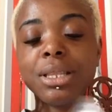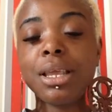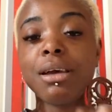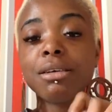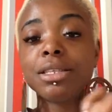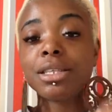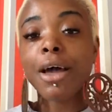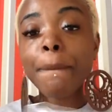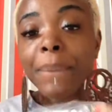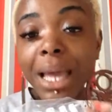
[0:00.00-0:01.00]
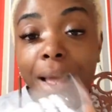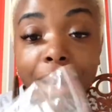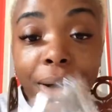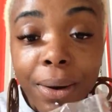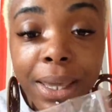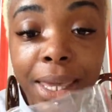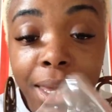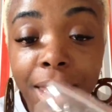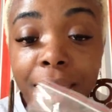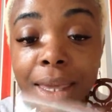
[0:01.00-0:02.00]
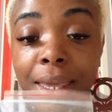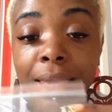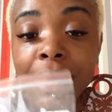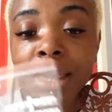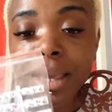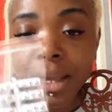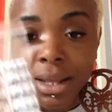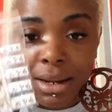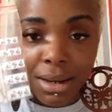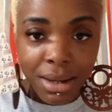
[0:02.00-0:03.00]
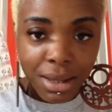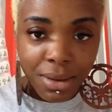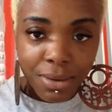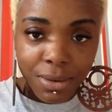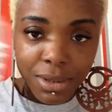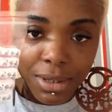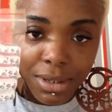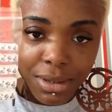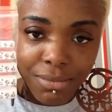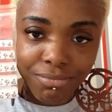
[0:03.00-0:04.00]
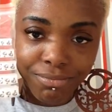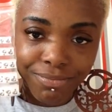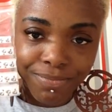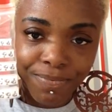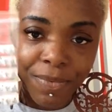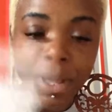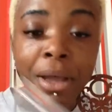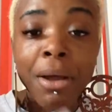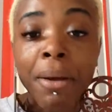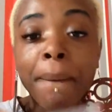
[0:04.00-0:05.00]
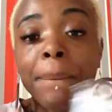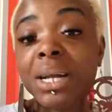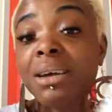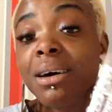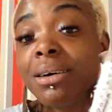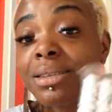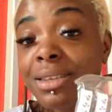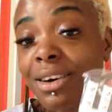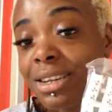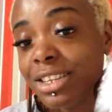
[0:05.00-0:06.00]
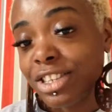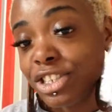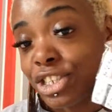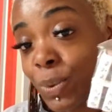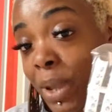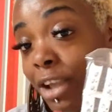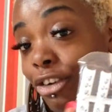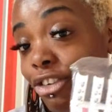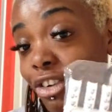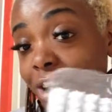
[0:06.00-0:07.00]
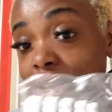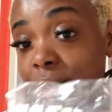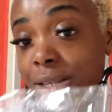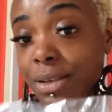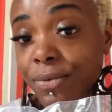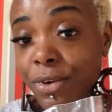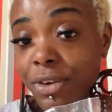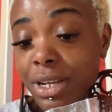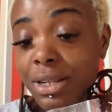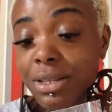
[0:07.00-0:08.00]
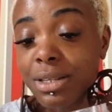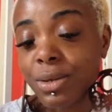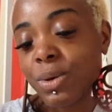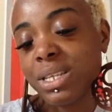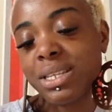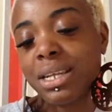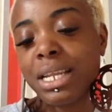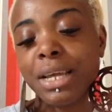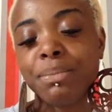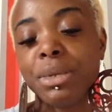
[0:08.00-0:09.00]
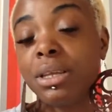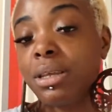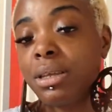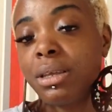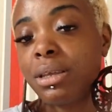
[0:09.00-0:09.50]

There are some Hello Kitty nails. My daughter saw this and she went crazy for it, so I said let me,